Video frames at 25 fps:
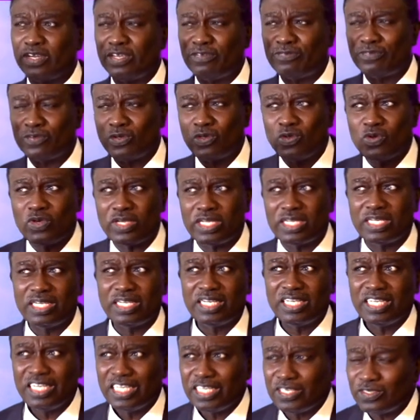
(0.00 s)
if you look
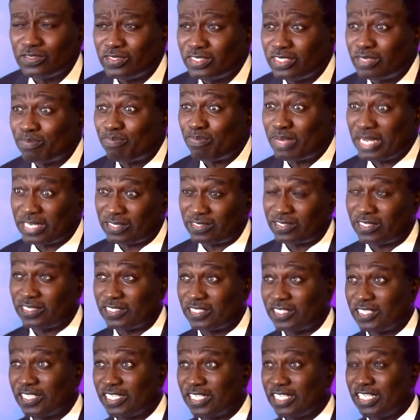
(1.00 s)
into the passage,
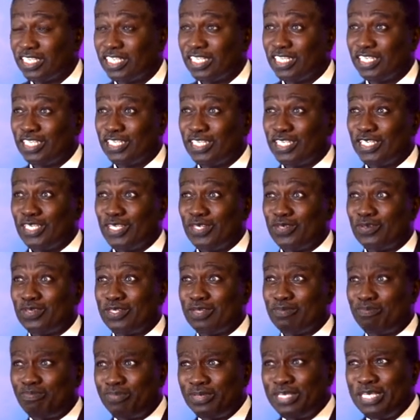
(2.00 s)
you know,
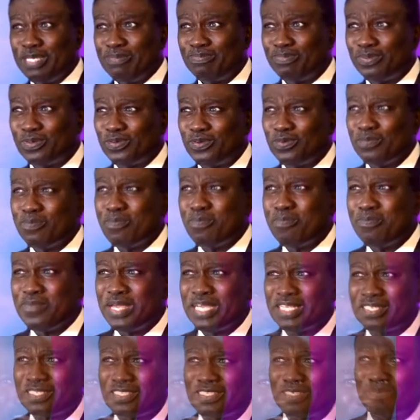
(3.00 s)
the people
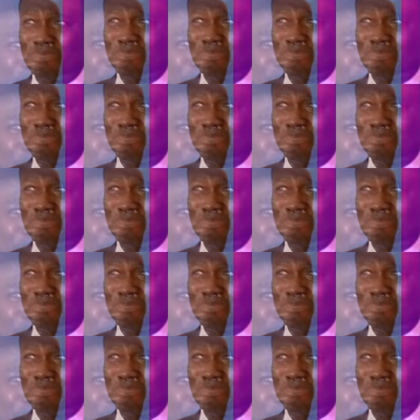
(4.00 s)
miss the